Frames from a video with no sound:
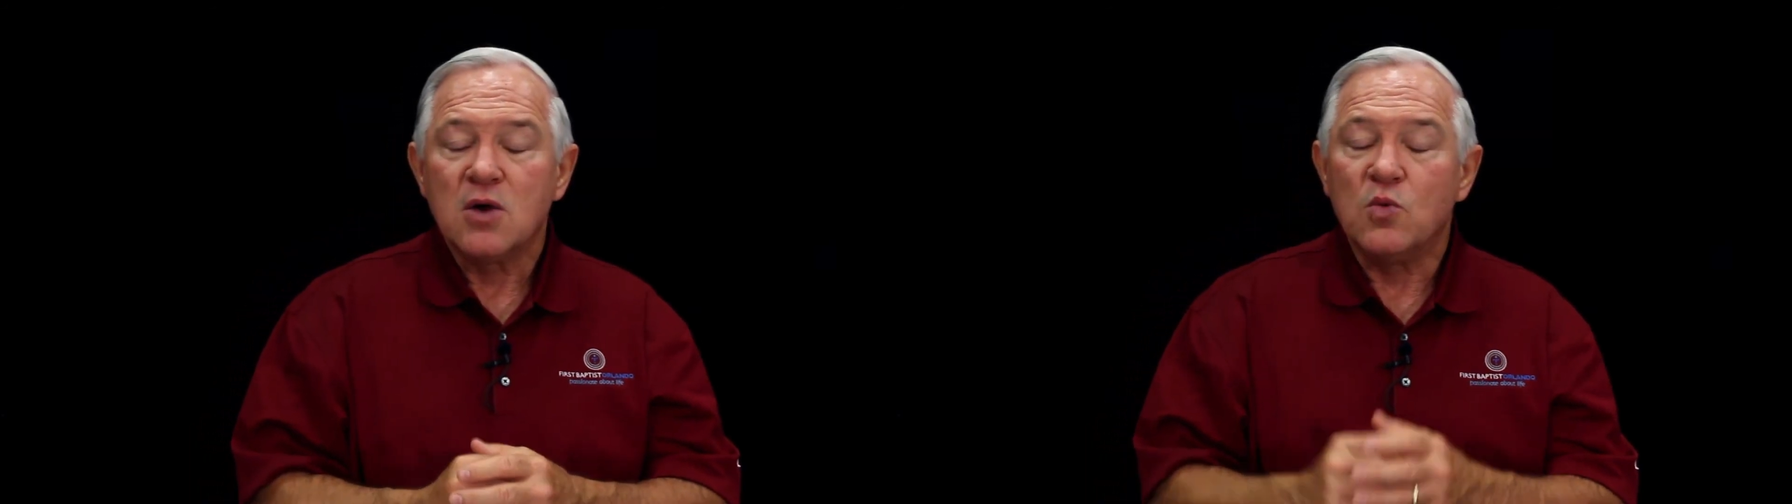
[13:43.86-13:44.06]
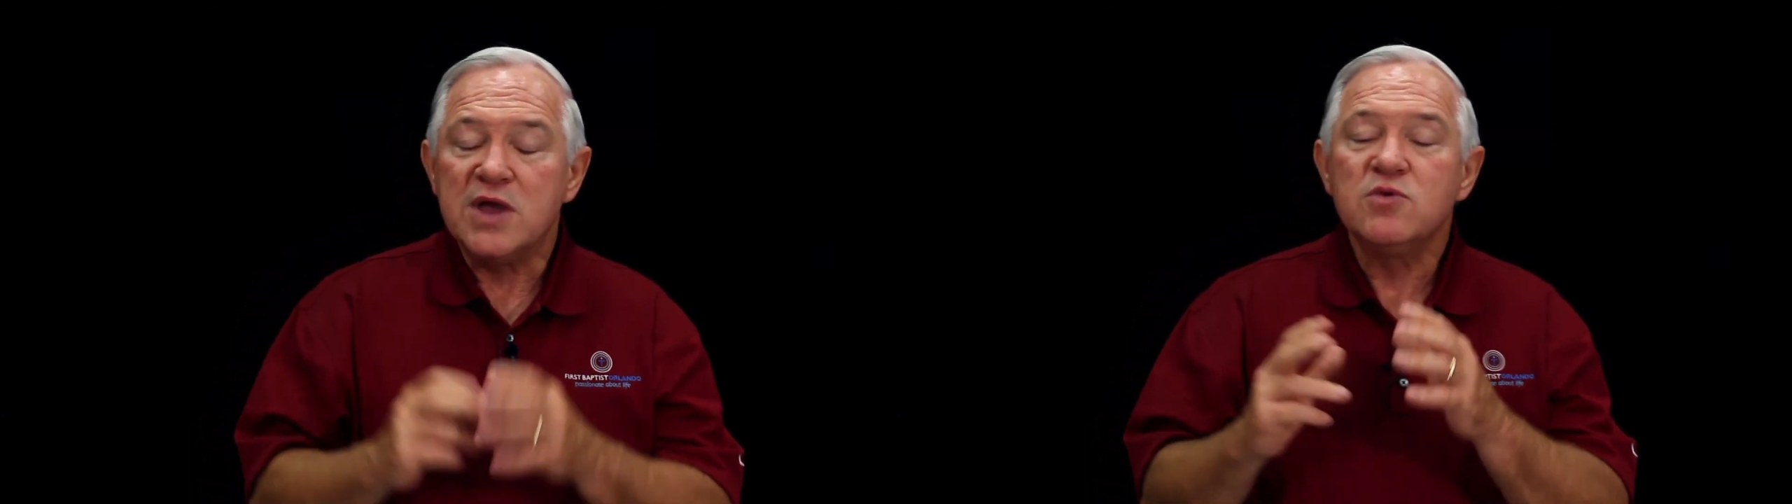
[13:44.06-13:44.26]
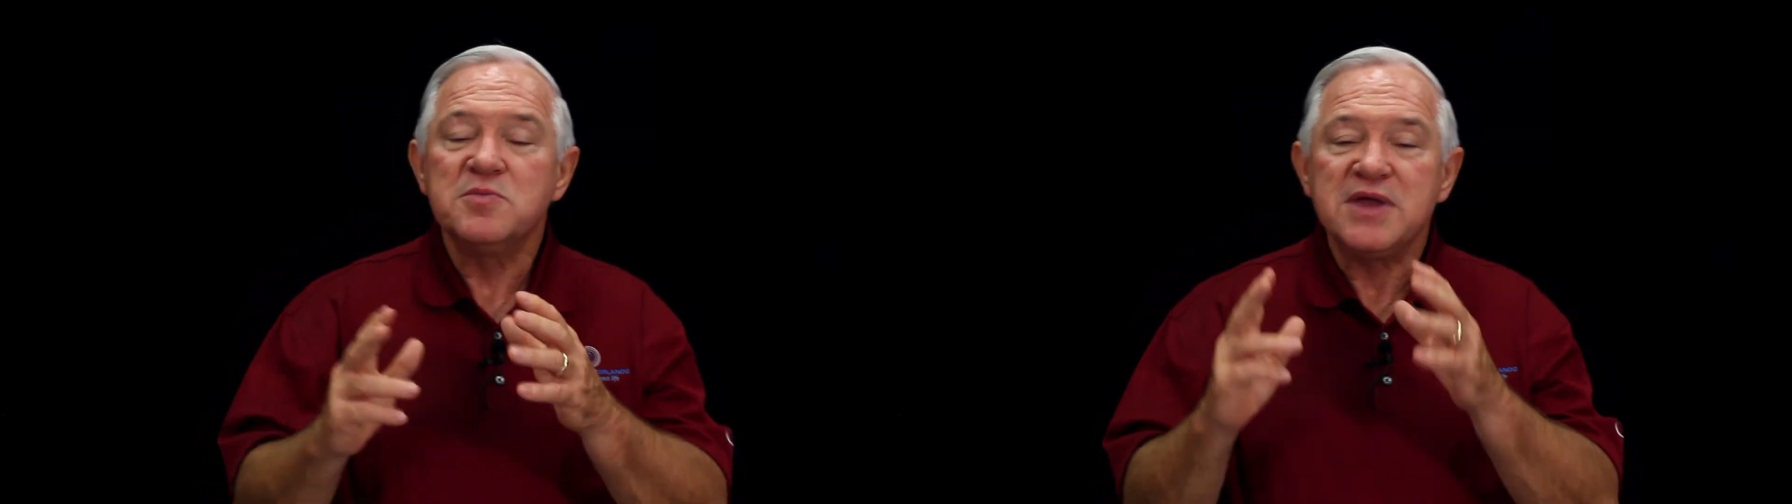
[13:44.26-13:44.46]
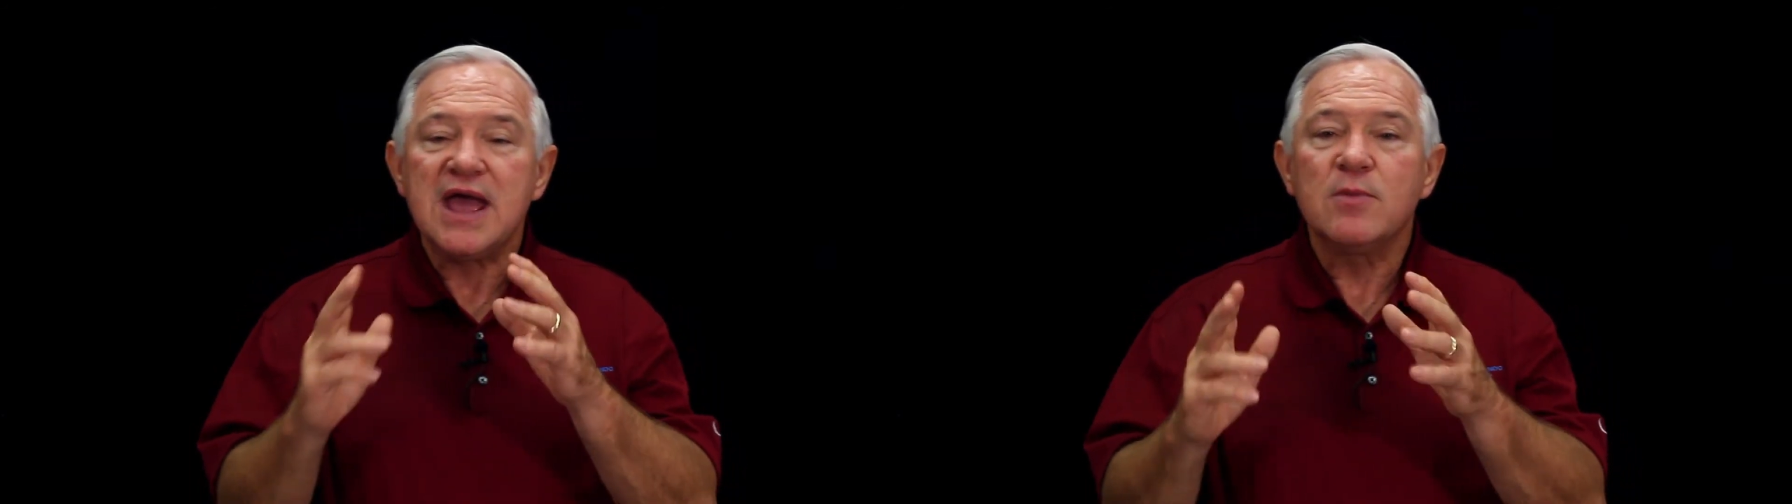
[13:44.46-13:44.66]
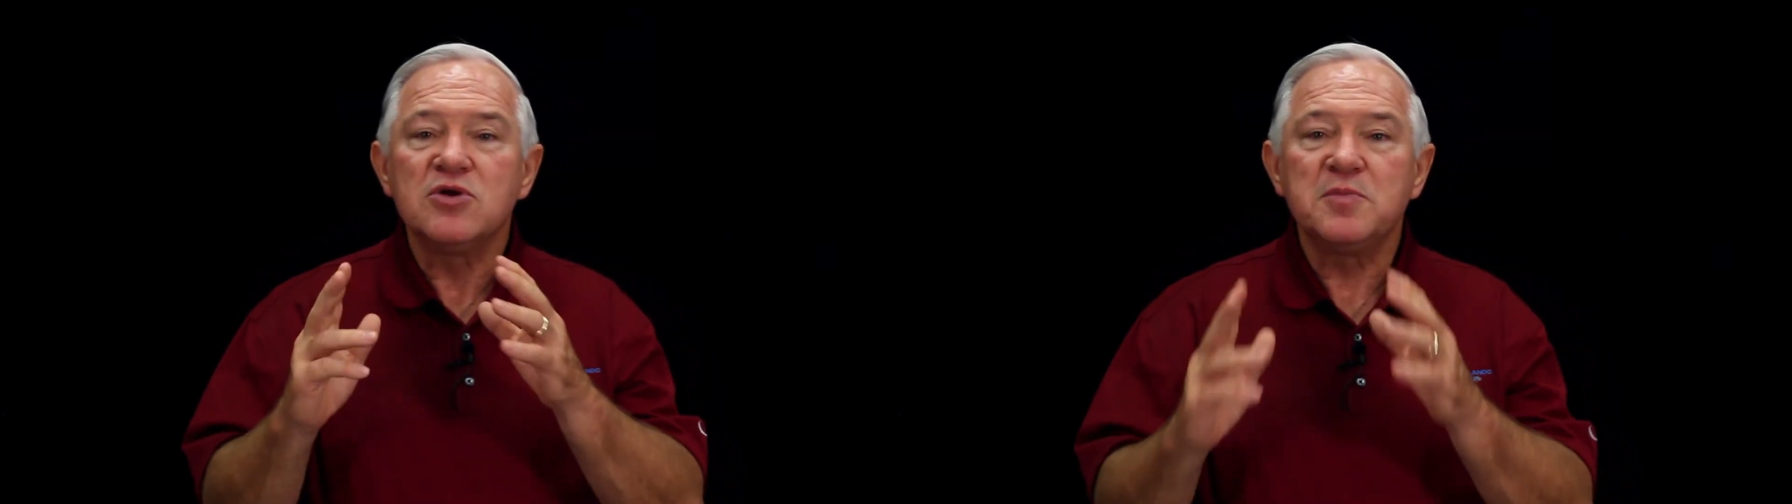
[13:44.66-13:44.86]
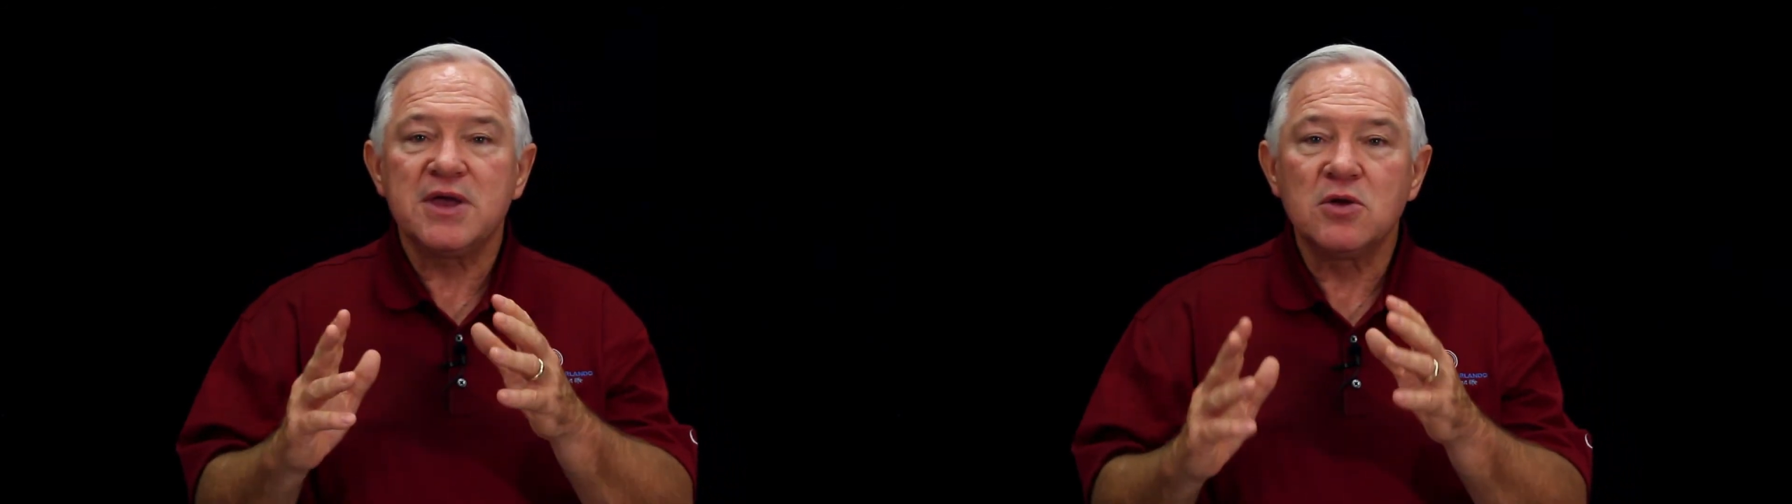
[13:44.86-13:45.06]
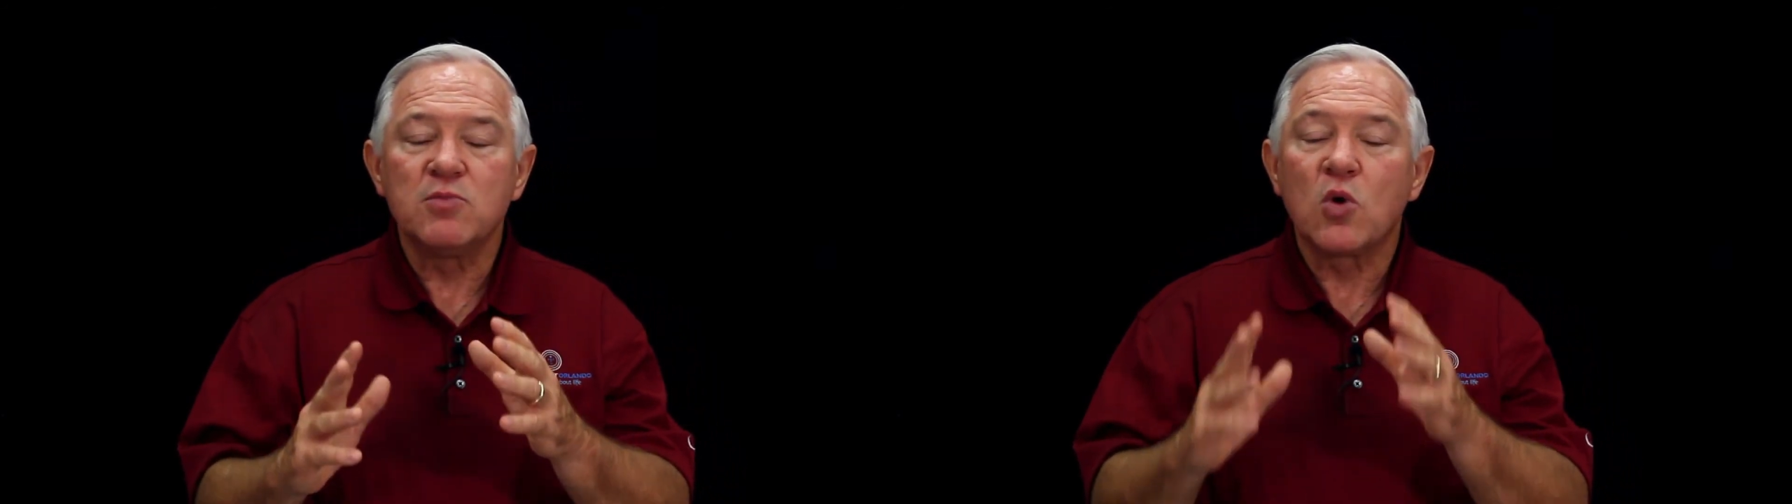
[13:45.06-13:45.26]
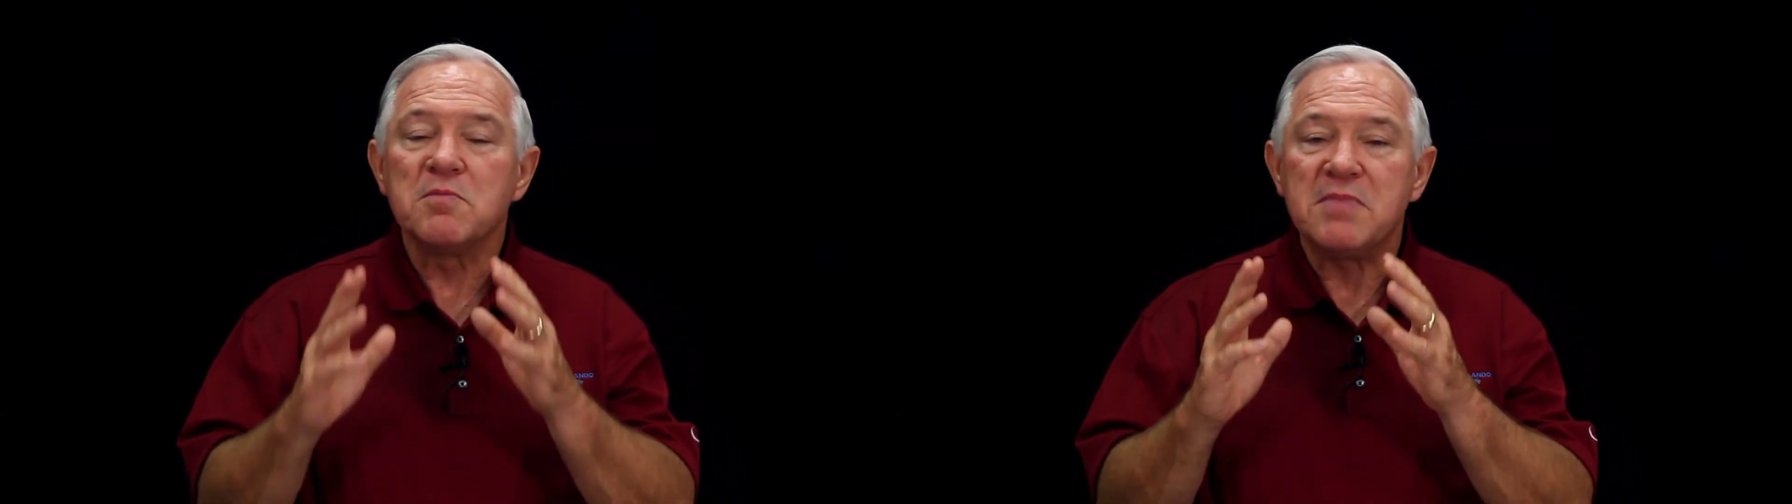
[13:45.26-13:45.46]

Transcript: We would be able to build more